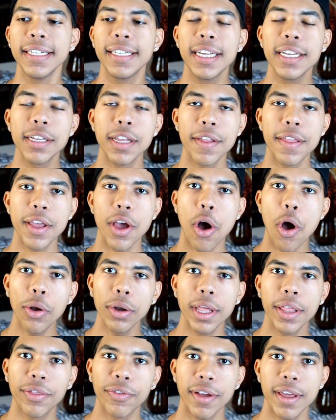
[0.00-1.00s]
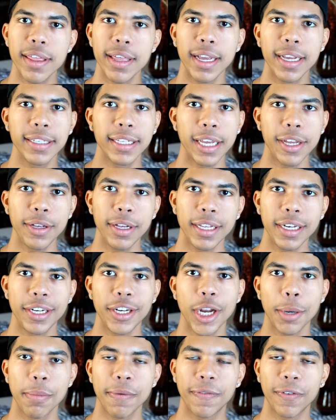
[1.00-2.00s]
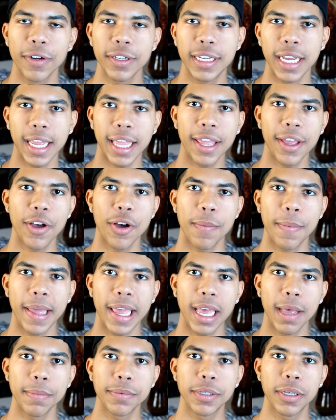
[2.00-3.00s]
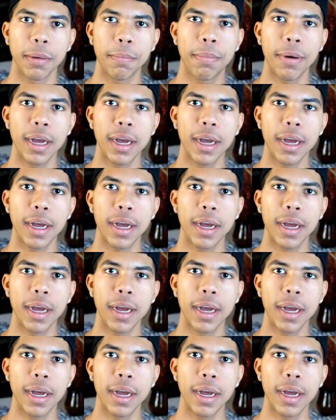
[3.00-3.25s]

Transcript: these are the only three things that you need to know before taking home a hamster,